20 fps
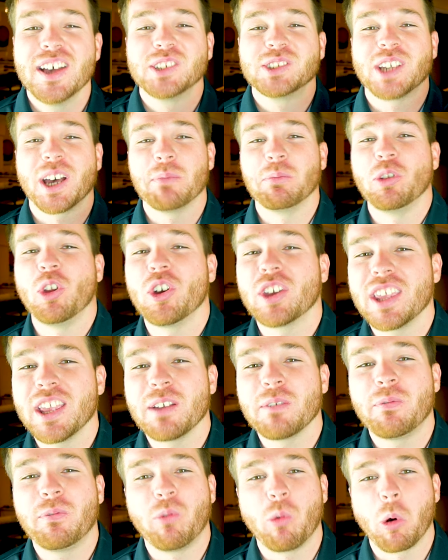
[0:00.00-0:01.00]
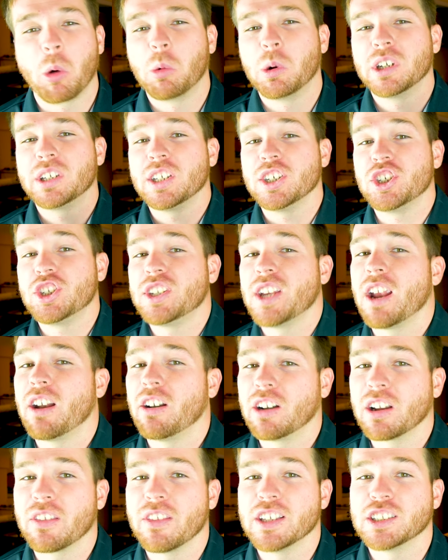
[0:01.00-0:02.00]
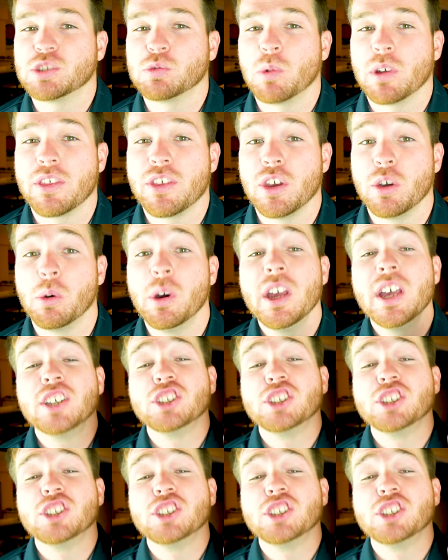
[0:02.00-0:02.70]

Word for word: So I'm looking forward to sharing this with you.